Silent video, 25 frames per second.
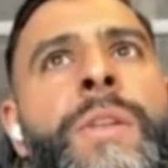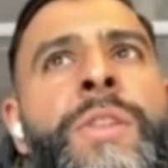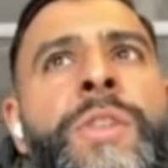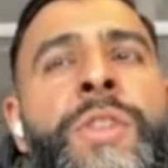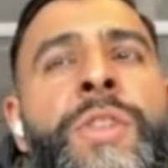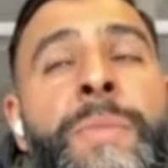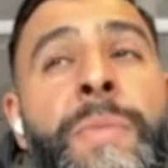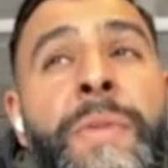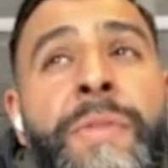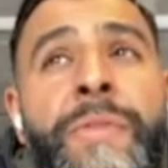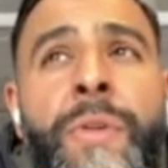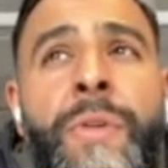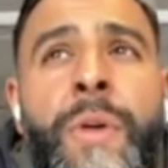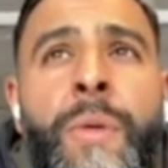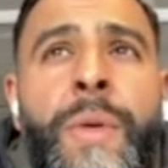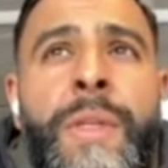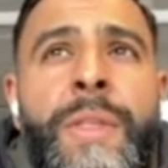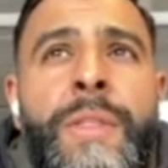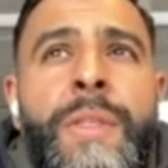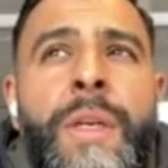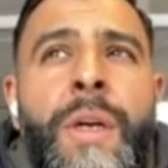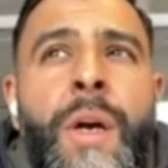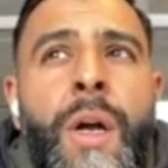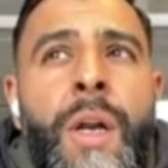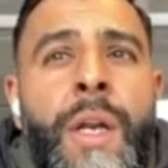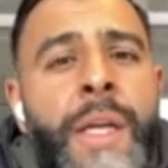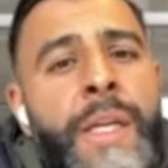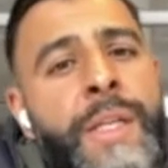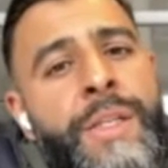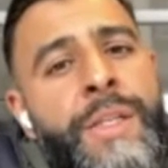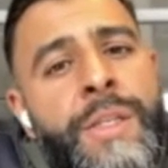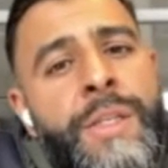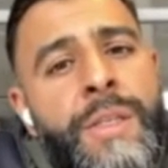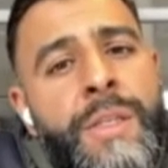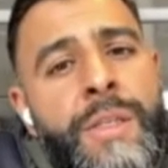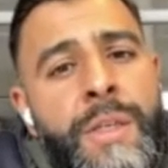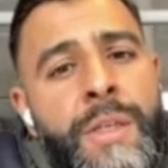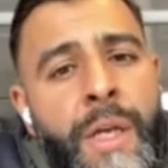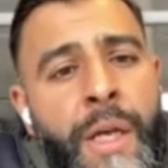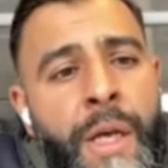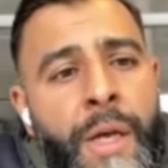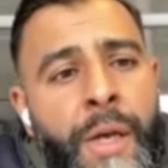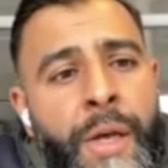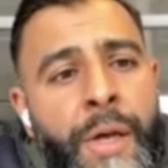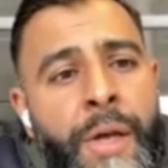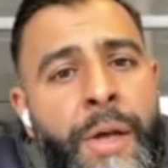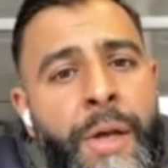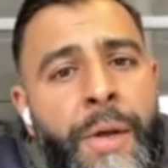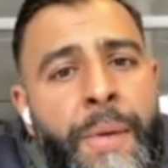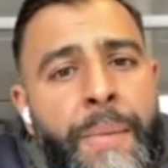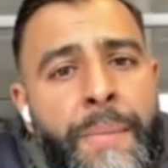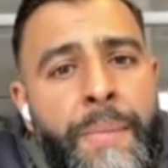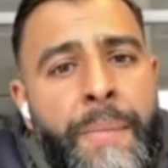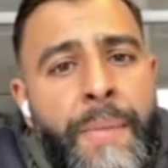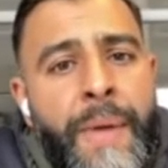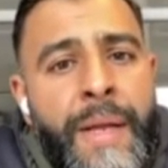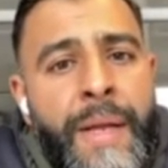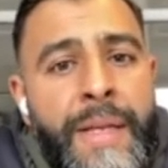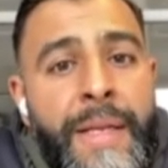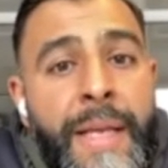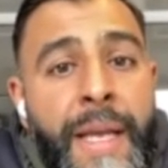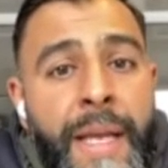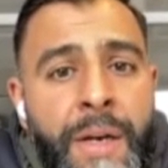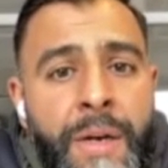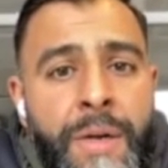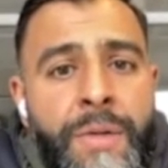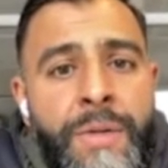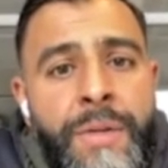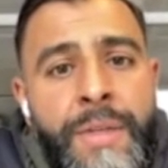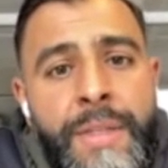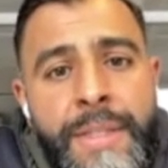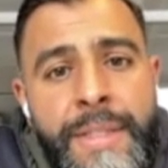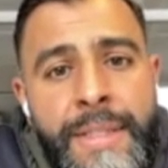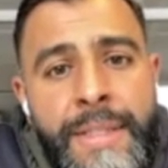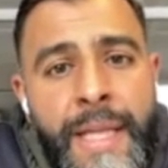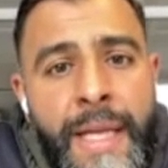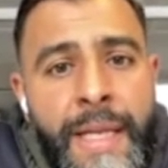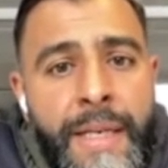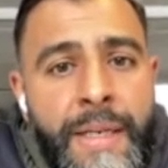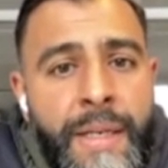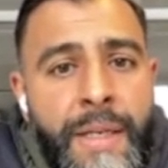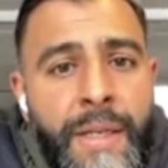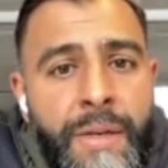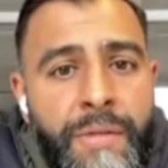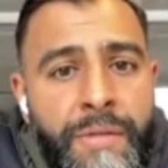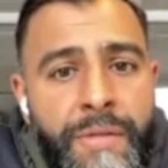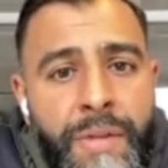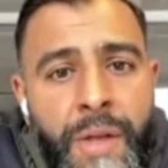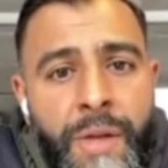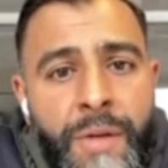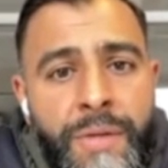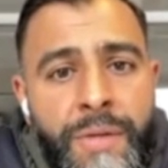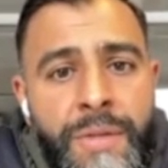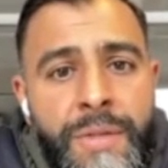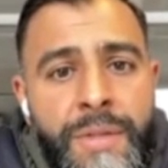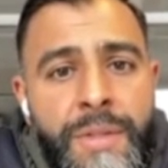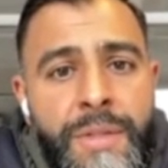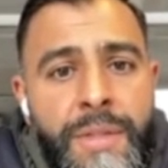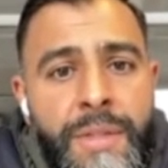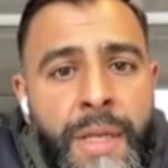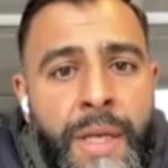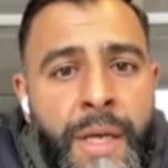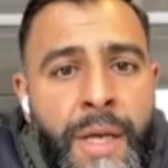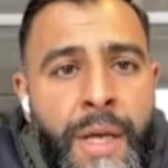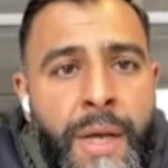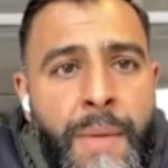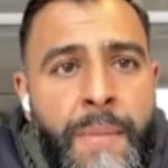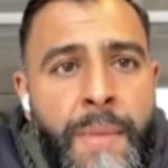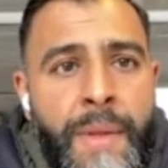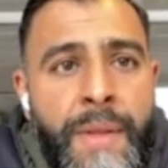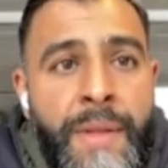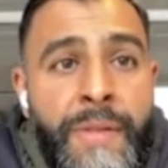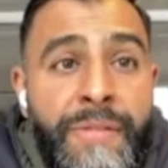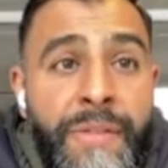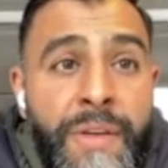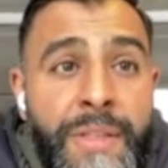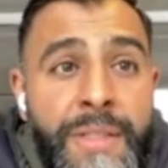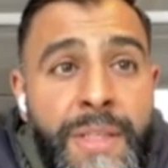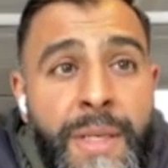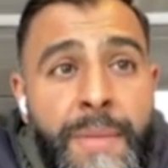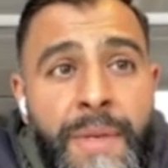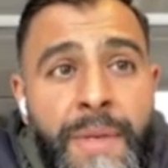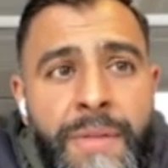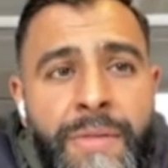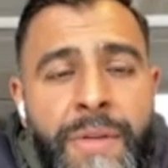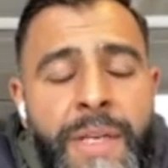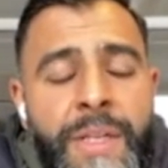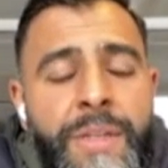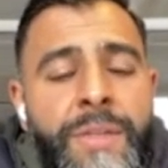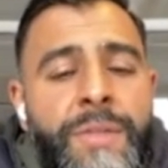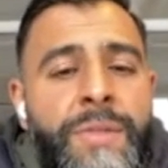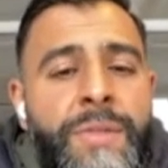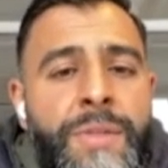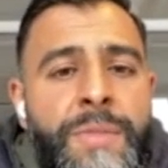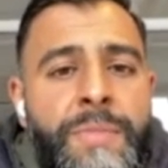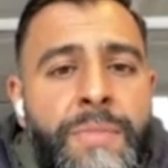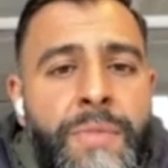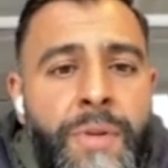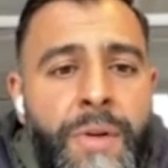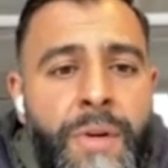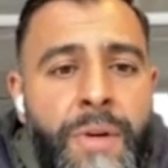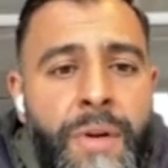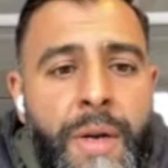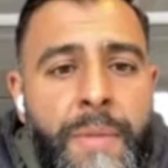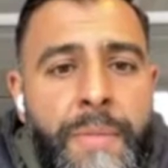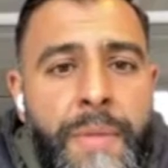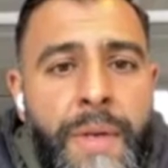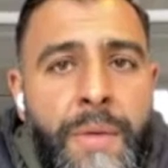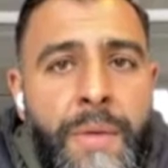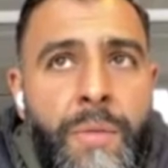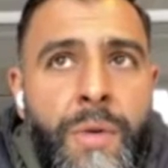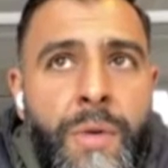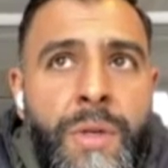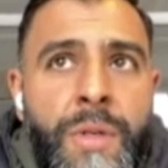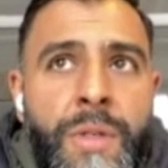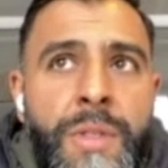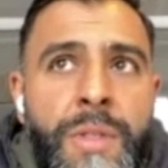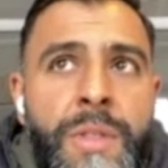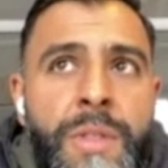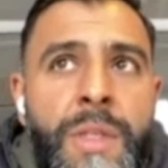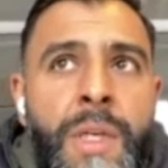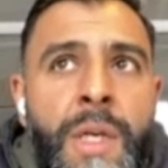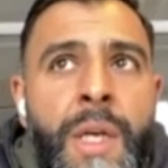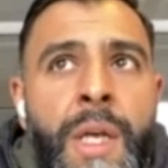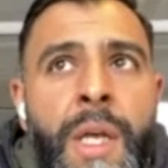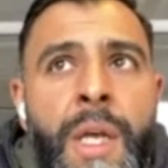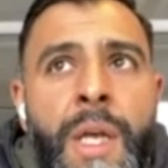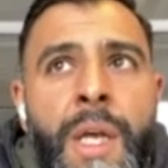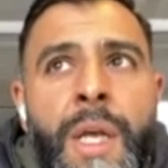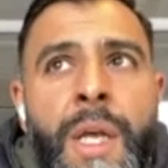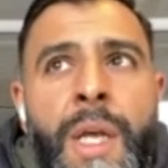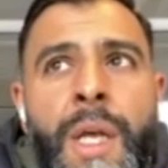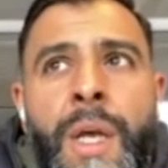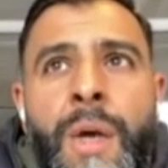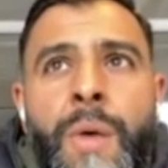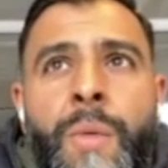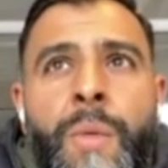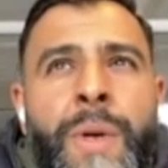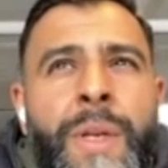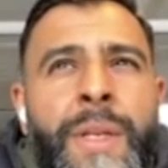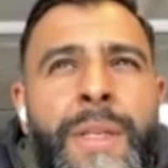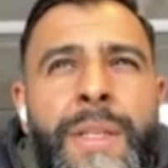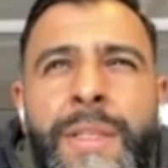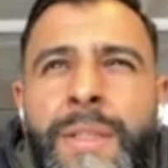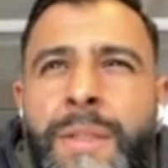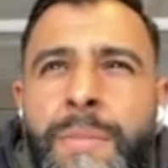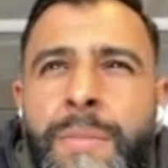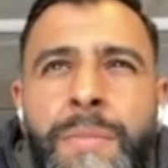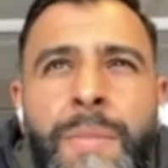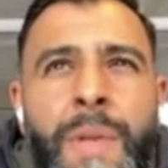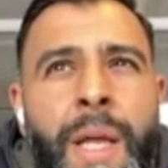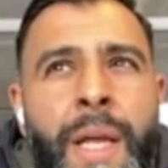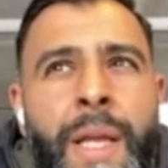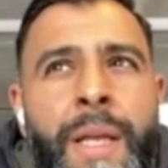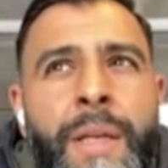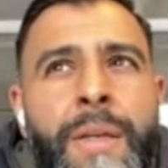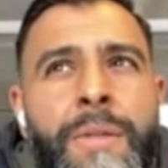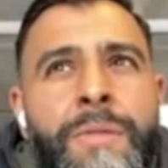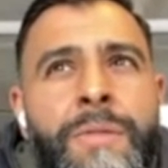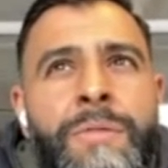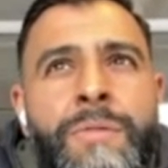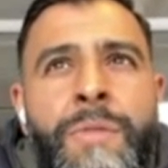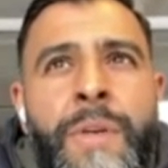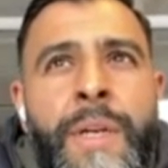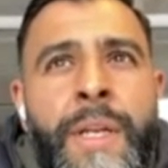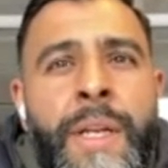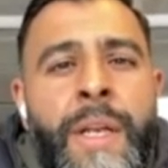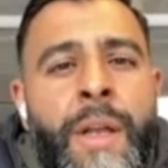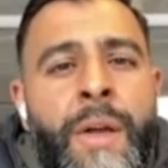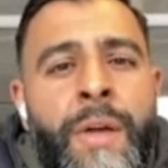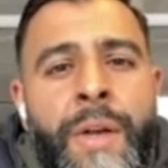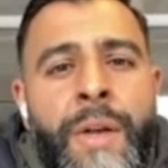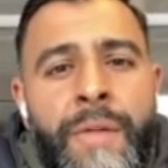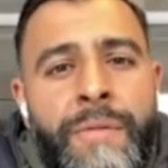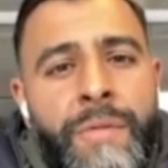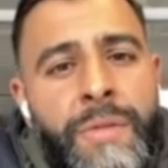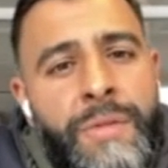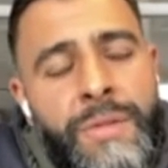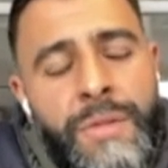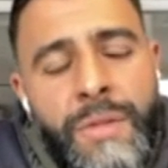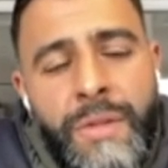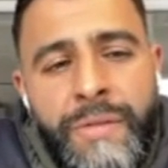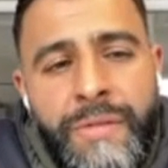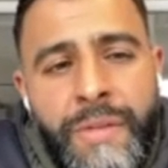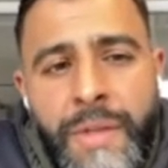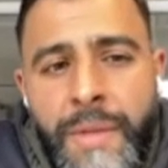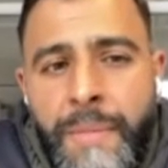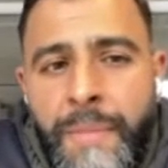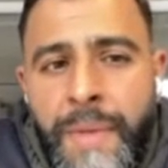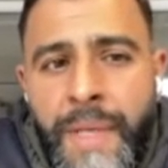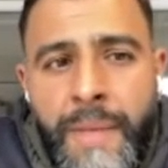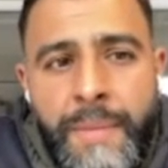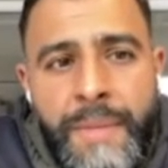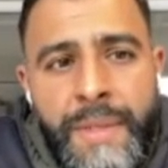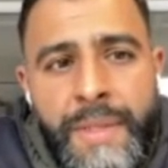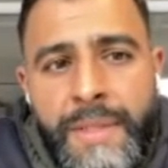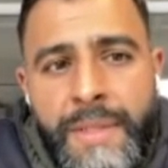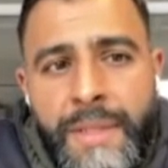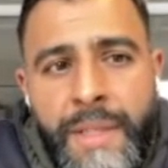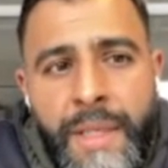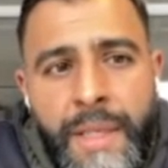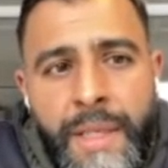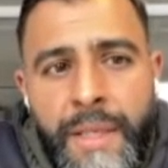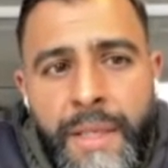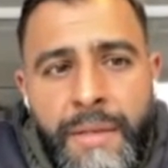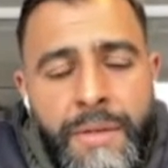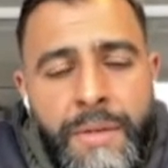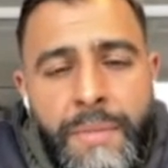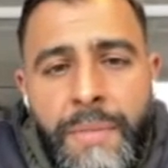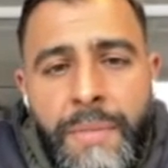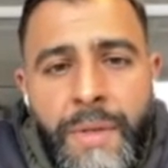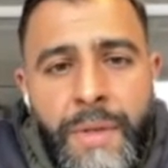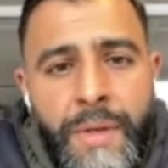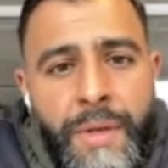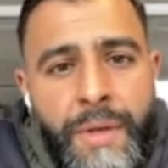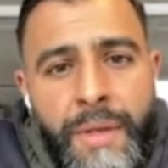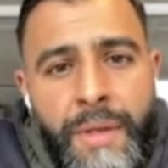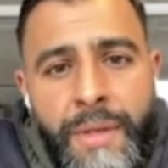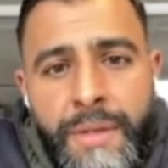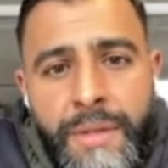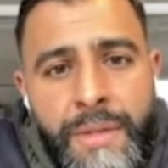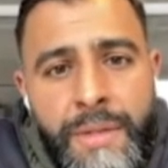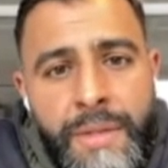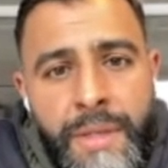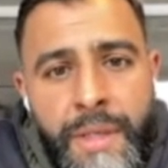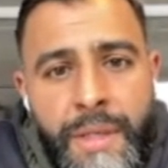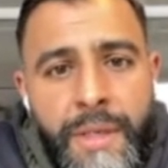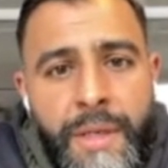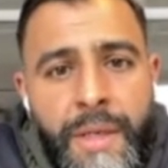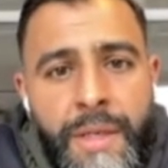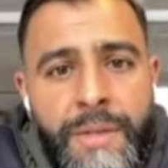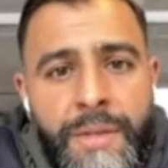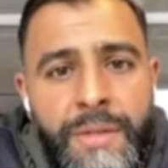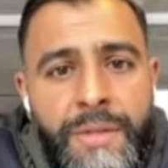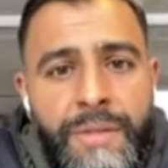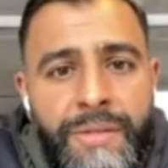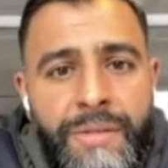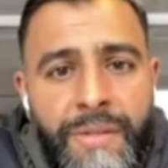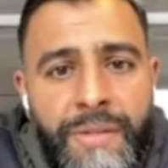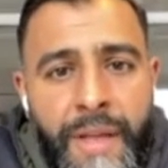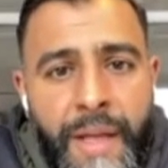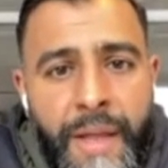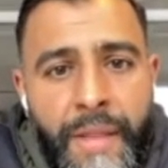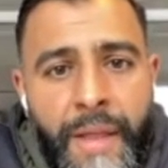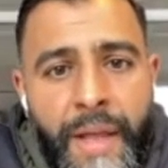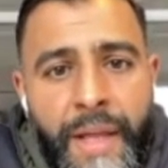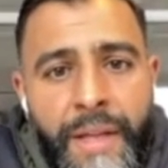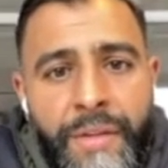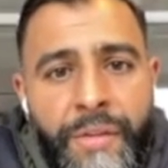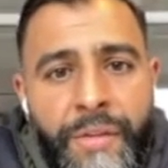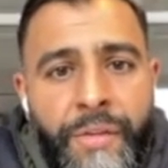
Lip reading: Just before I went to college, and getting an understanding of those. And the first time I really touched programming was when I did some really low level stuff on the BBC computers and stuff like that.